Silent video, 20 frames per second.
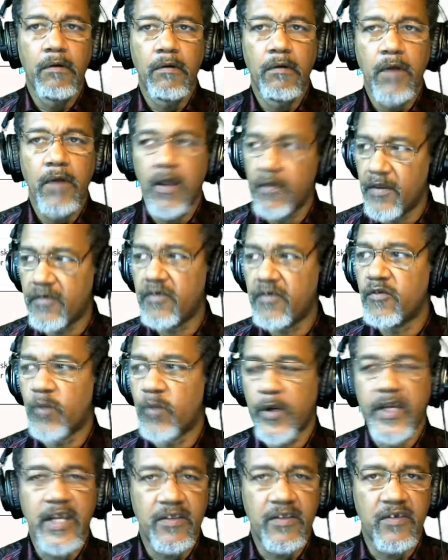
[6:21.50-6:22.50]
and this is where
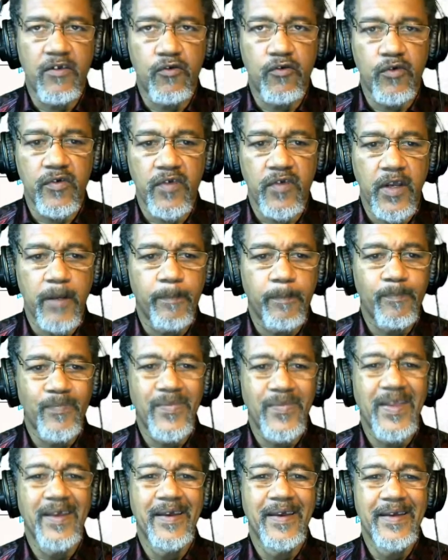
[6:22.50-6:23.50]
it gets interesting,
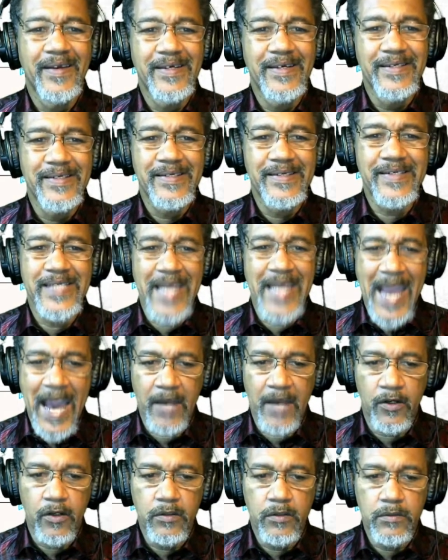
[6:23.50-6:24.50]

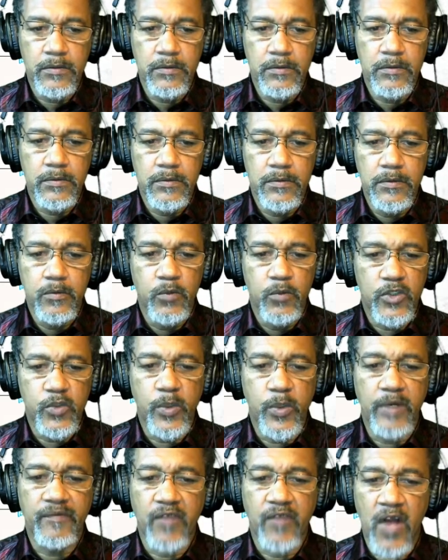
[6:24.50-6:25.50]
Seattle, which would
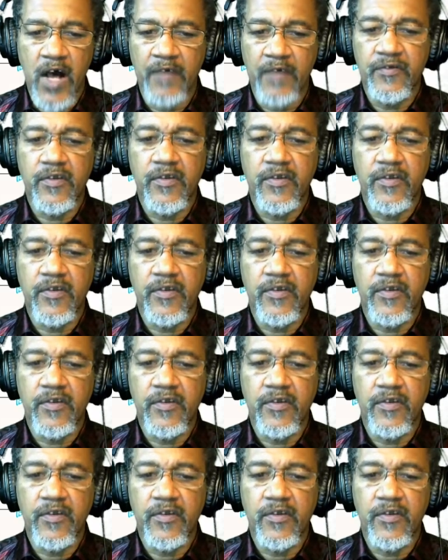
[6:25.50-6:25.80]
have lost